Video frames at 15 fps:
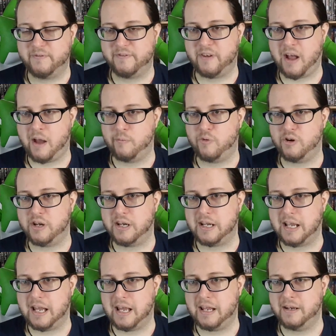Farm what you
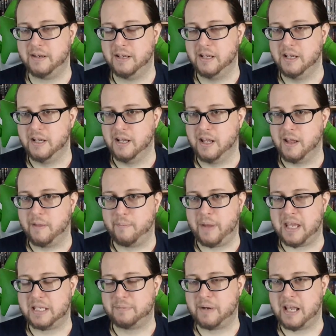can.
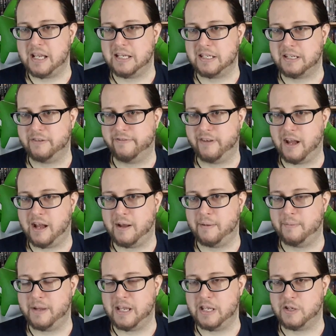Best place to
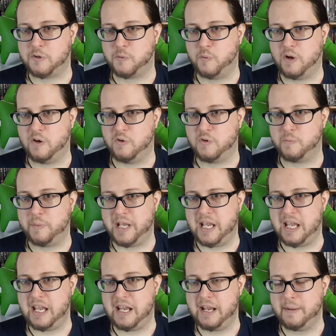farm is World
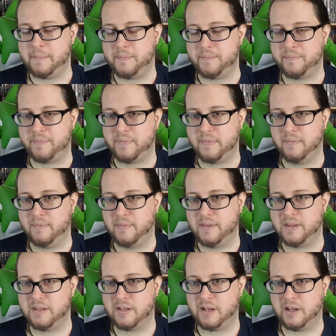B,
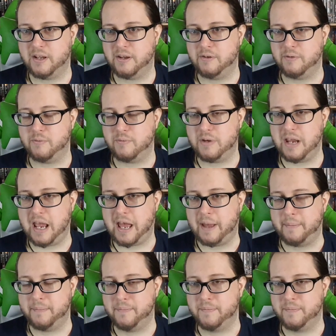so yeah.